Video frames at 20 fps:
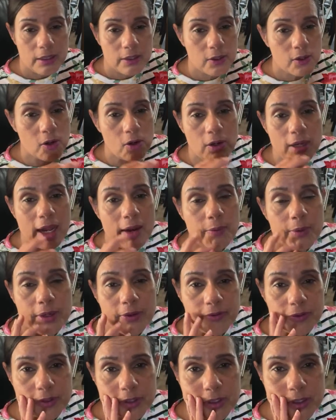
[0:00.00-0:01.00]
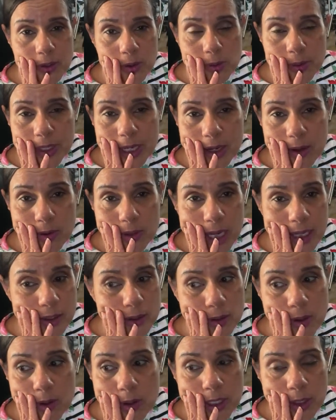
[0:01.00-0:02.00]
Girl, I'm ready for snow when I go. I don't
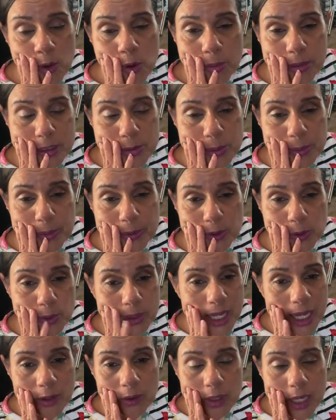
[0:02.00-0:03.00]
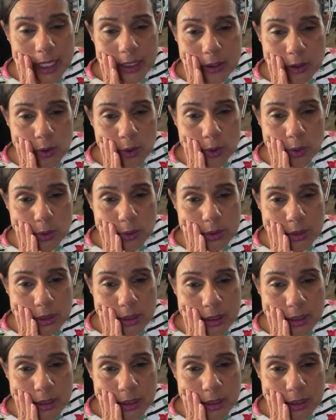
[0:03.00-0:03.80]
know how the homeless people do it. I don't like the cold.